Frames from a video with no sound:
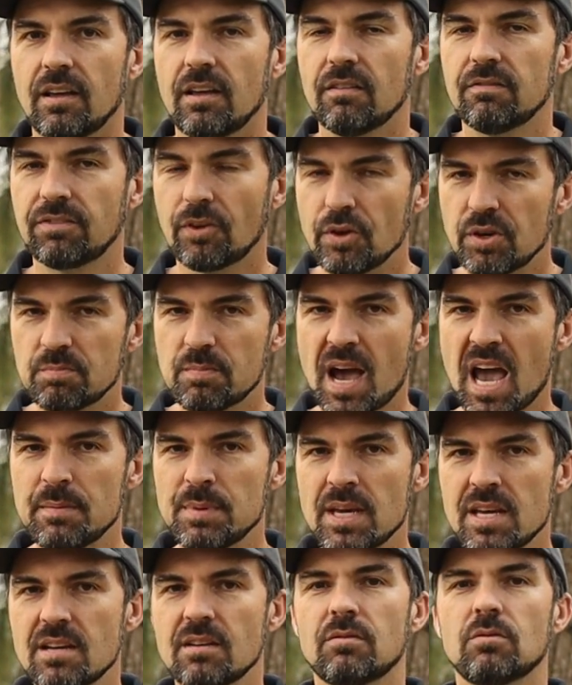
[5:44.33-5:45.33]
Fluke
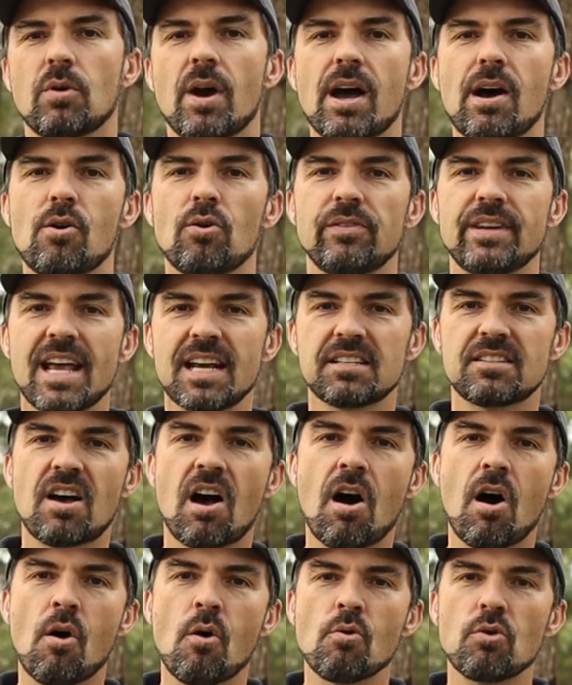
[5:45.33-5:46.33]
maybe? Well, next
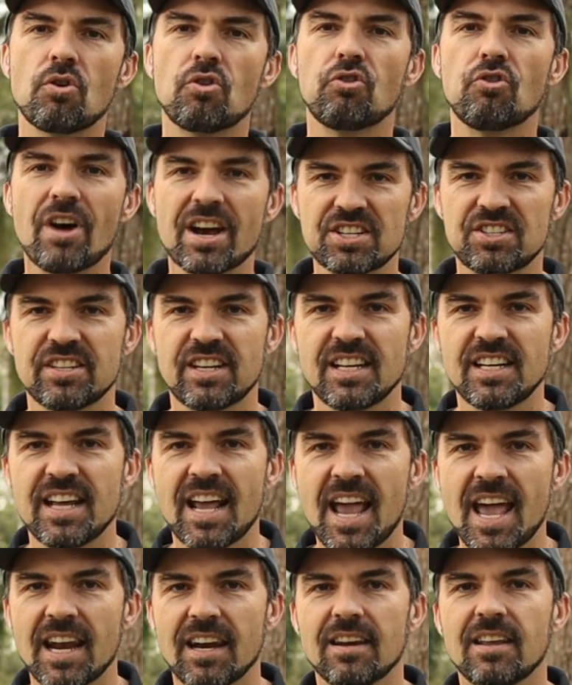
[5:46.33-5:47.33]
hole, crushed it
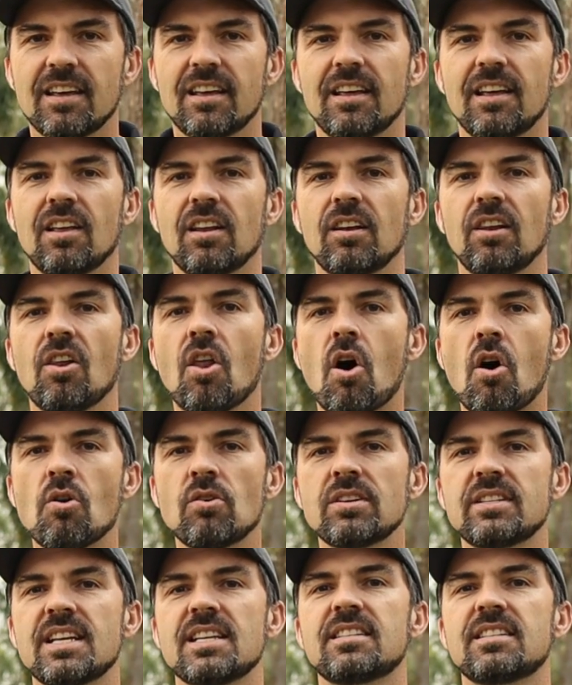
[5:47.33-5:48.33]
again.
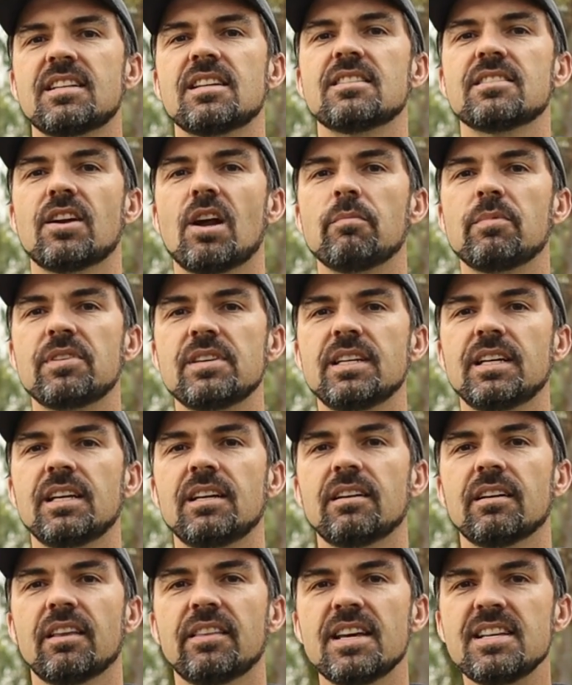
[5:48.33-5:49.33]
Long distance, and I'm
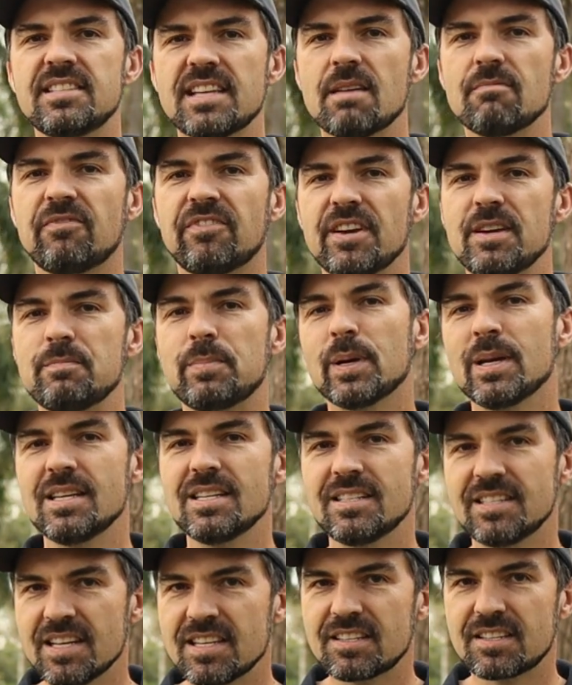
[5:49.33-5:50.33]
thinking, are these
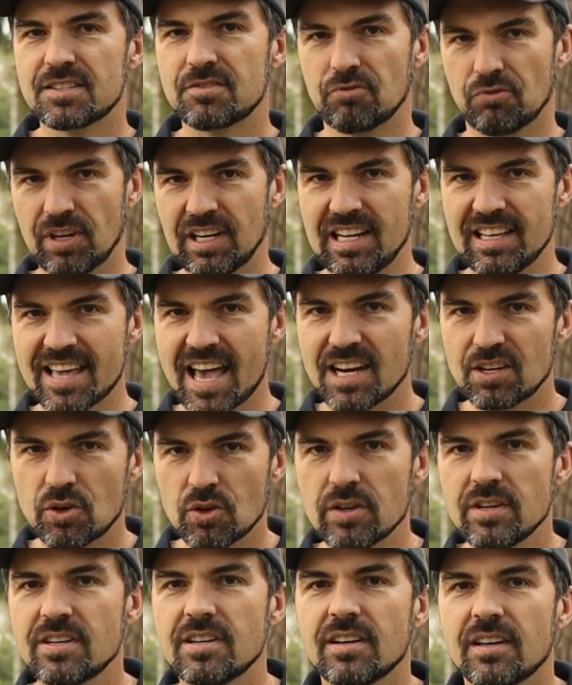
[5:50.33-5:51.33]
MVP discs really that
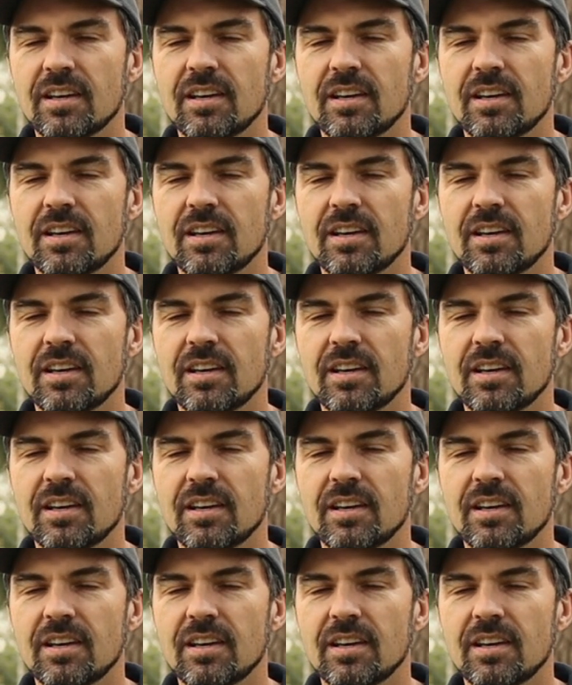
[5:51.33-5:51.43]
good?